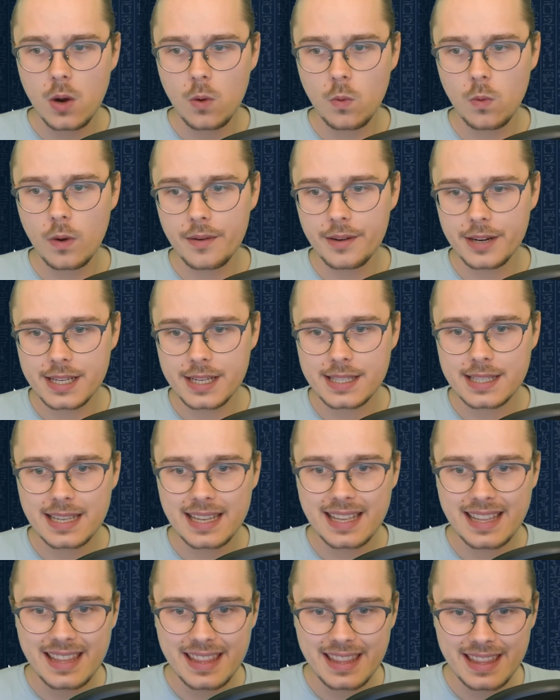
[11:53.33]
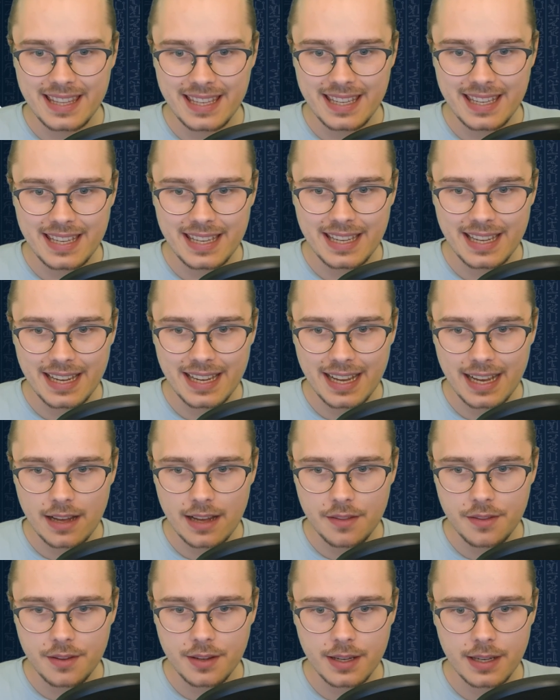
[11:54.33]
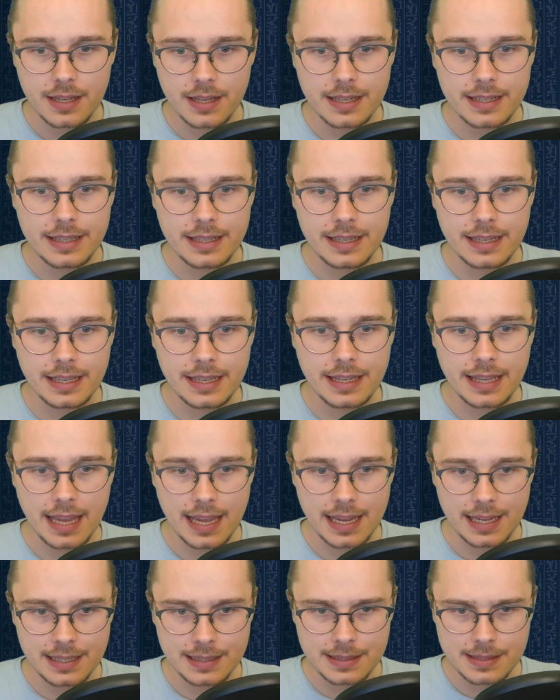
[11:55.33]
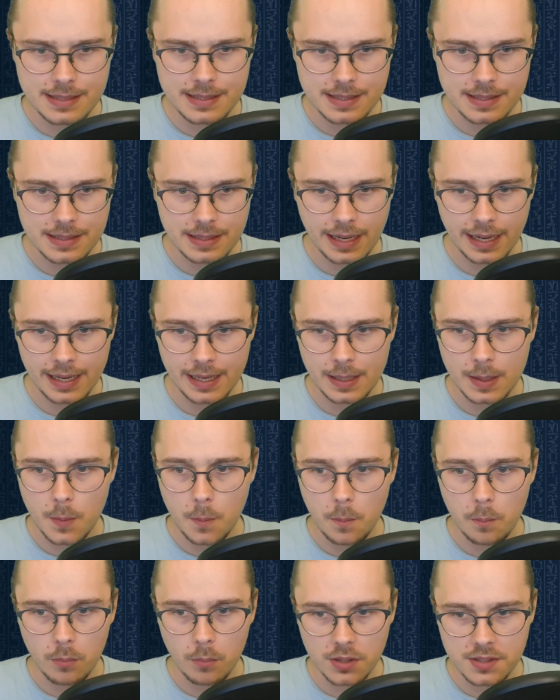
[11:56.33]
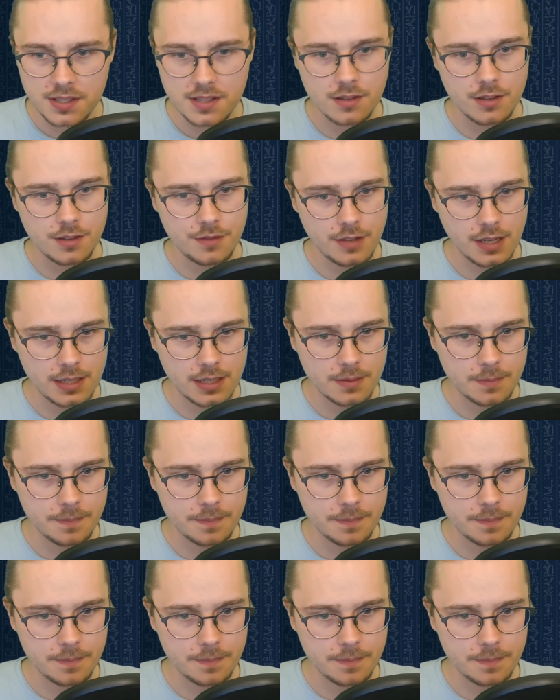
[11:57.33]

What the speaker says: whereas the other negates a monster effect.